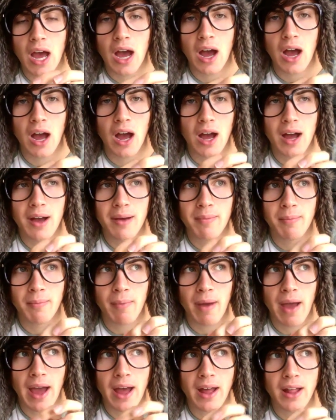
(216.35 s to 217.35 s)
um,
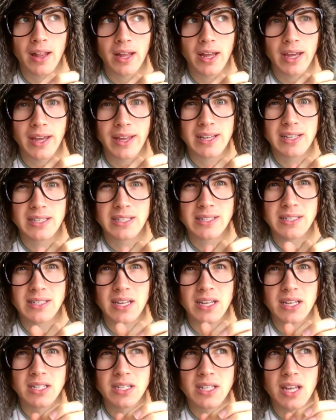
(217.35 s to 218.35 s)
at like
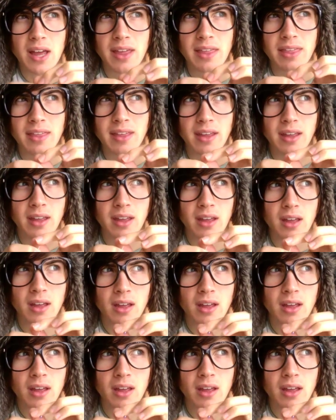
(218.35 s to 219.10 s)
six, I think.